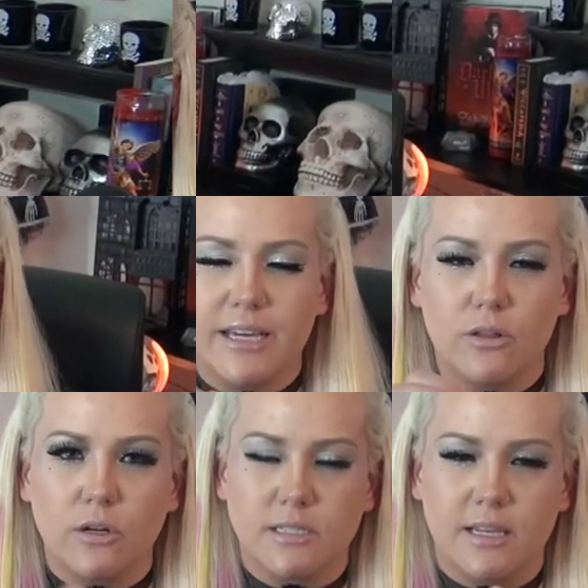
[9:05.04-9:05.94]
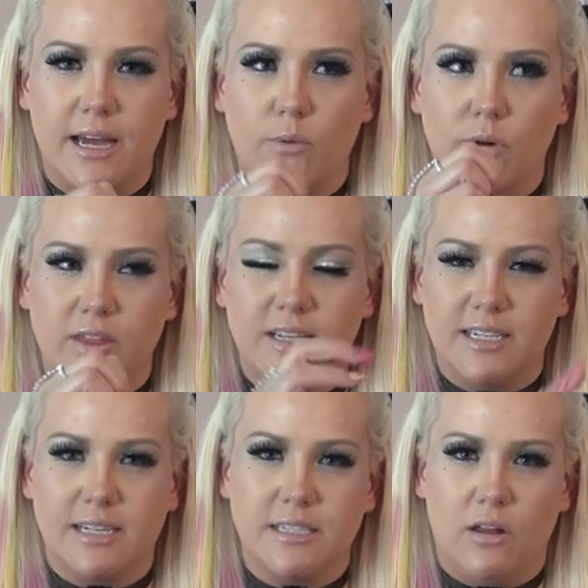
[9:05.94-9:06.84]
Basically, it looks like with the
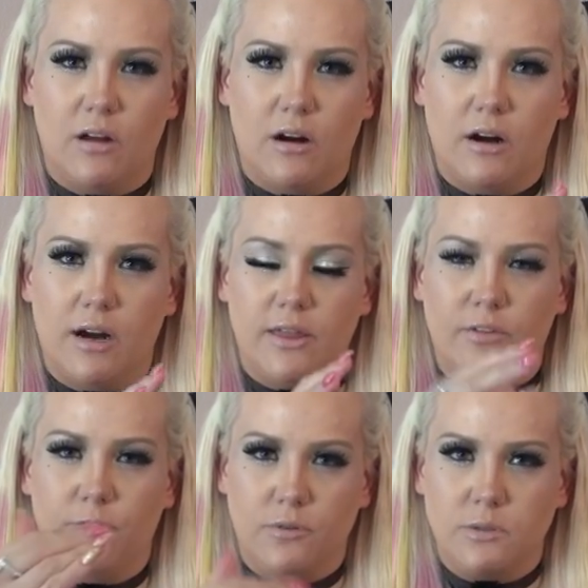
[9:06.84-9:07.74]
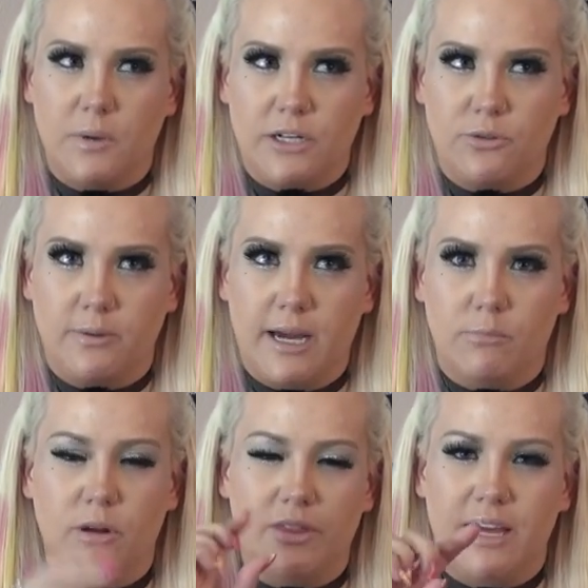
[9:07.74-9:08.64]
DSLR and the full spectrum
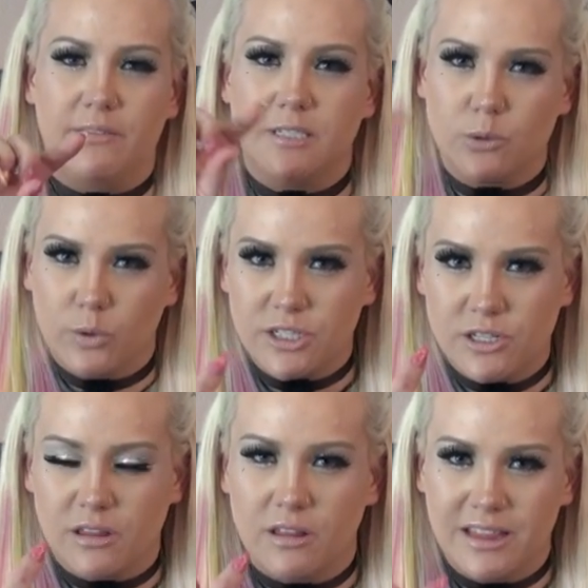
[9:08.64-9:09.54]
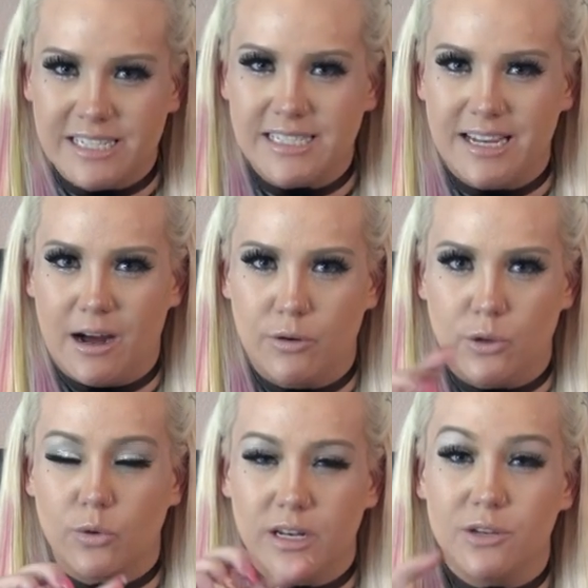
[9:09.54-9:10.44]
camera, they have switched the lens out.
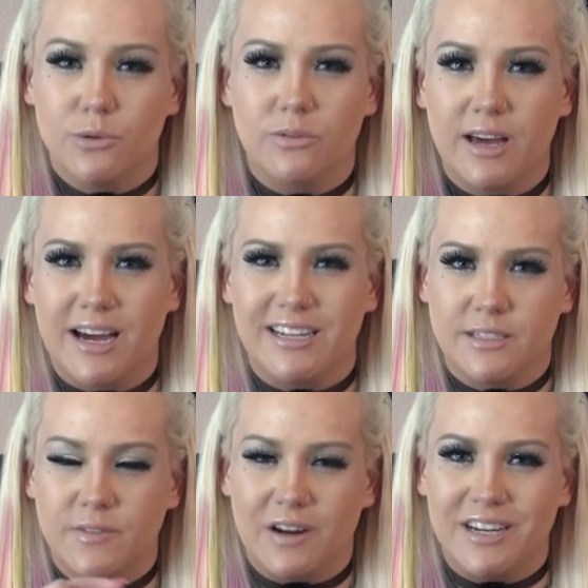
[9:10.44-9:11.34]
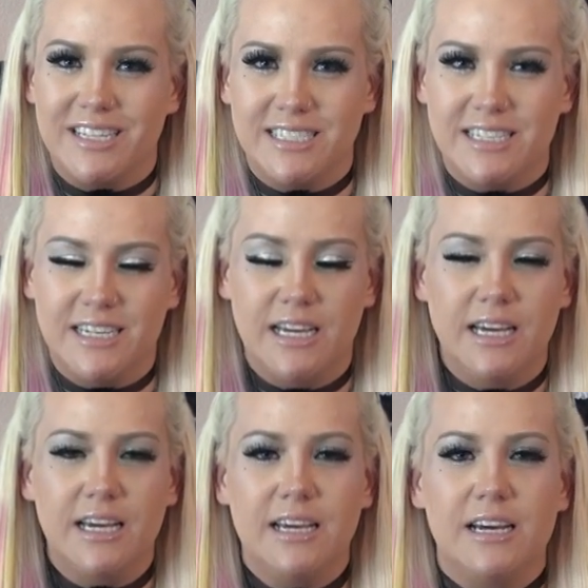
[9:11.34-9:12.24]
You can do that, it's very easy.
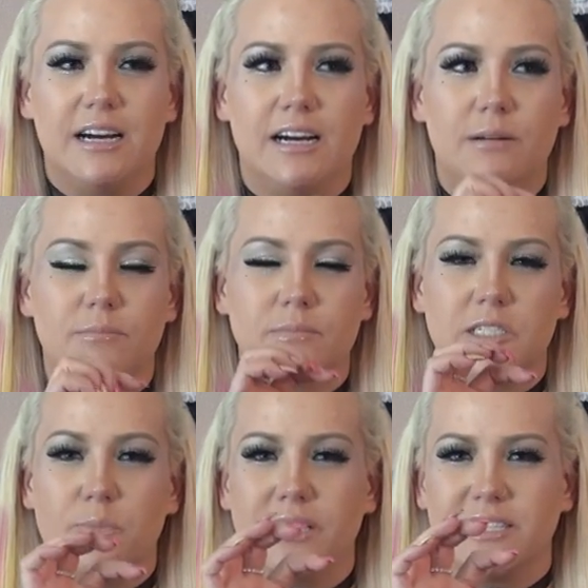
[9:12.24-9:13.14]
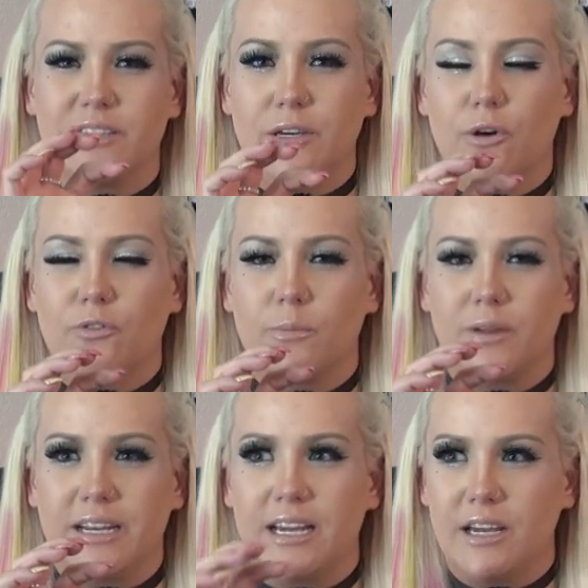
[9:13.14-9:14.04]
Um, to basically go from
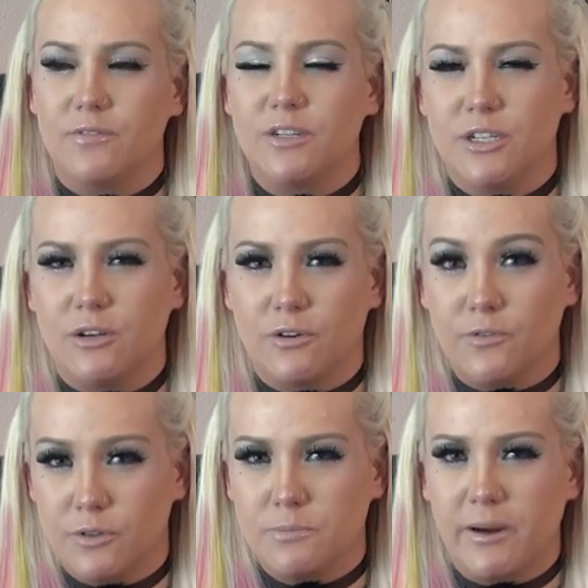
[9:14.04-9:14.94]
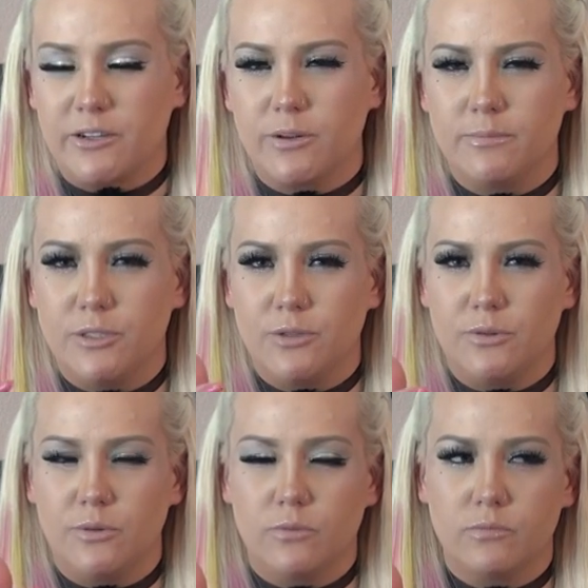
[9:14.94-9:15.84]
like night vision or full spectrum
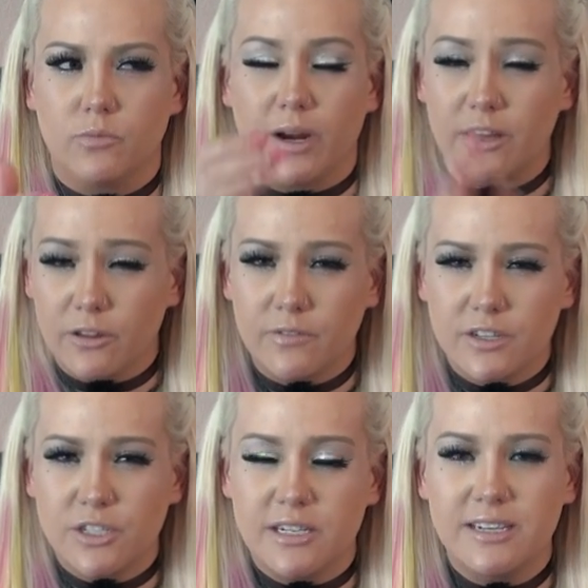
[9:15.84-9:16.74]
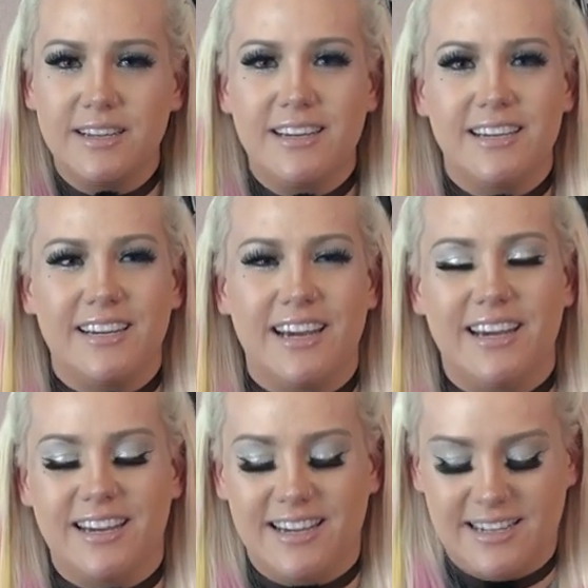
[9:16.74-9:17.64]
to regular vision
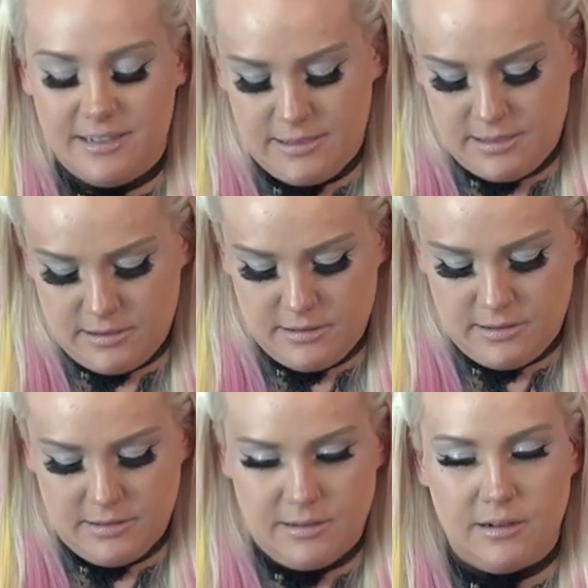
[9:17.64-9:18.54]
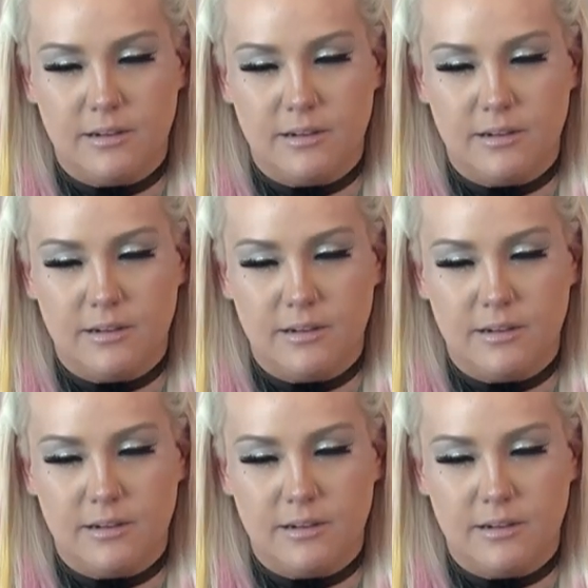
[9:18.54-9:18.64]
and uh,